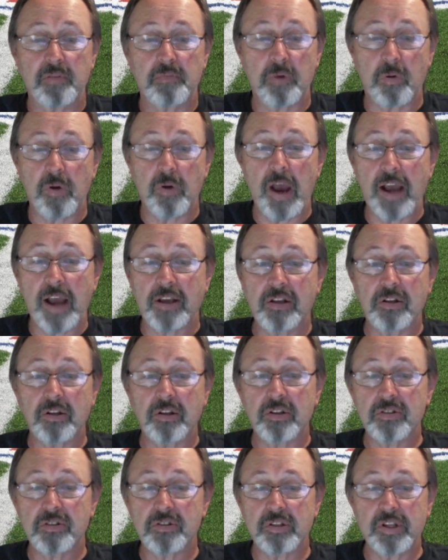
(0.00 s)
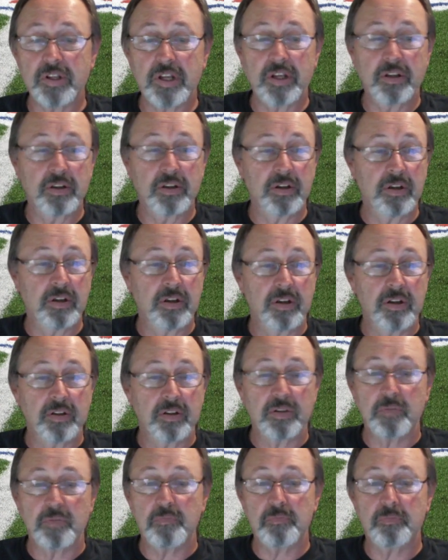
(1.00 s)
Miraculously,
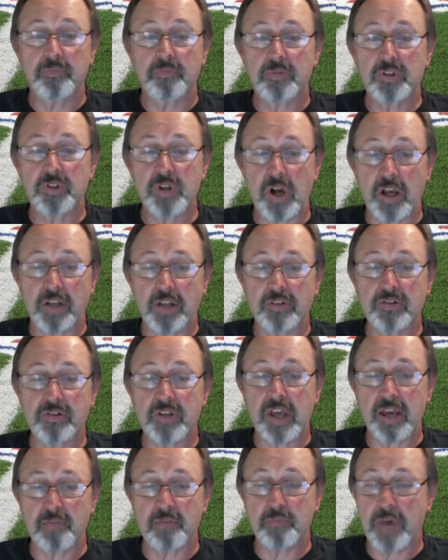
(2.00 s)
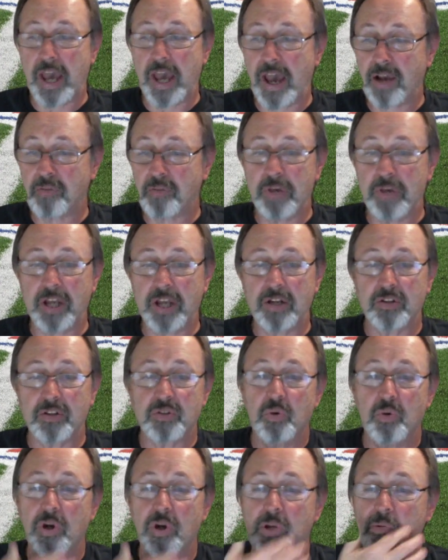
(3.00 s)
the Giants came back, made it
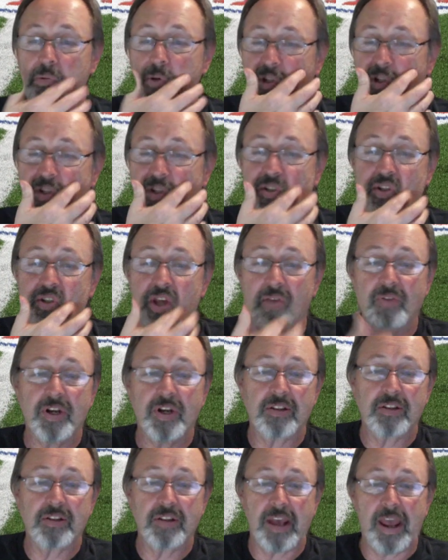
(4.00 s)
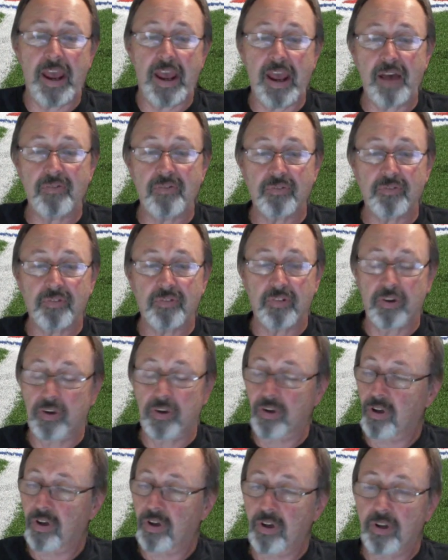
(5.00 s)
21 to 7 at the half
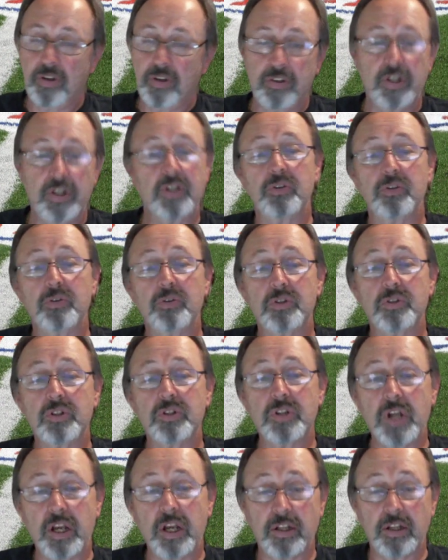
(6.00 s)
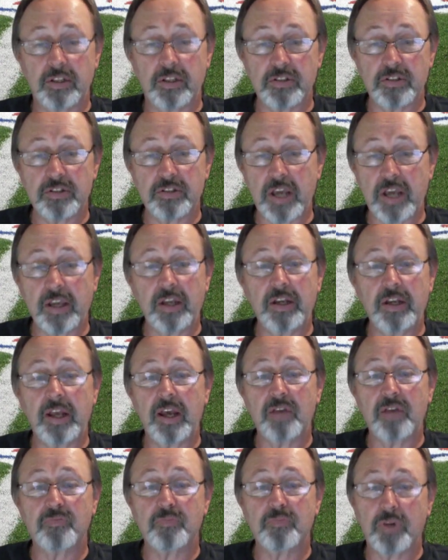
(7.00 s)
didn't do shit in the second
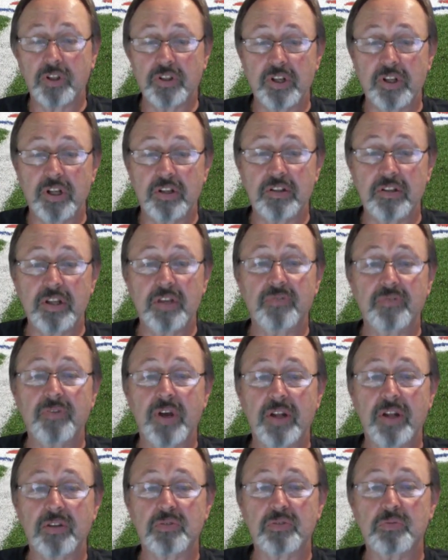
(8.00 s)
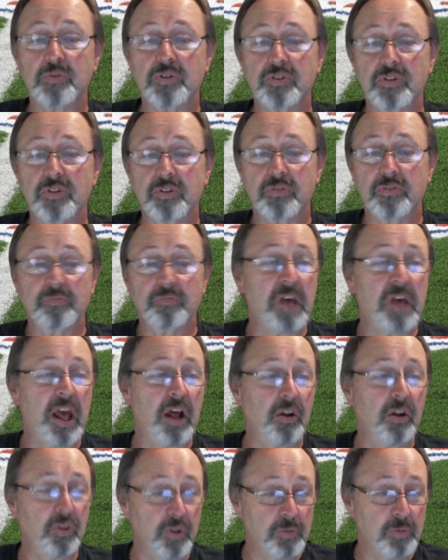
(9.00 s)
half, but their defense was
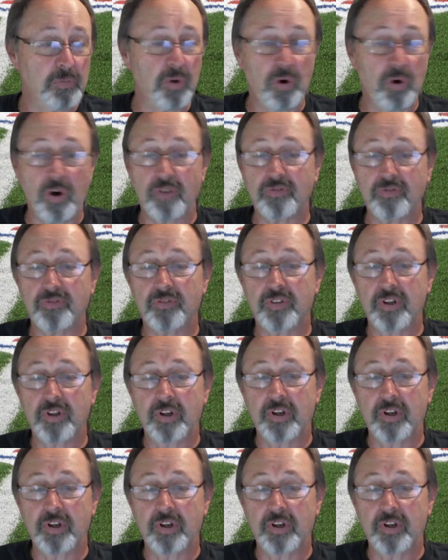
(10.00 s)
held them off,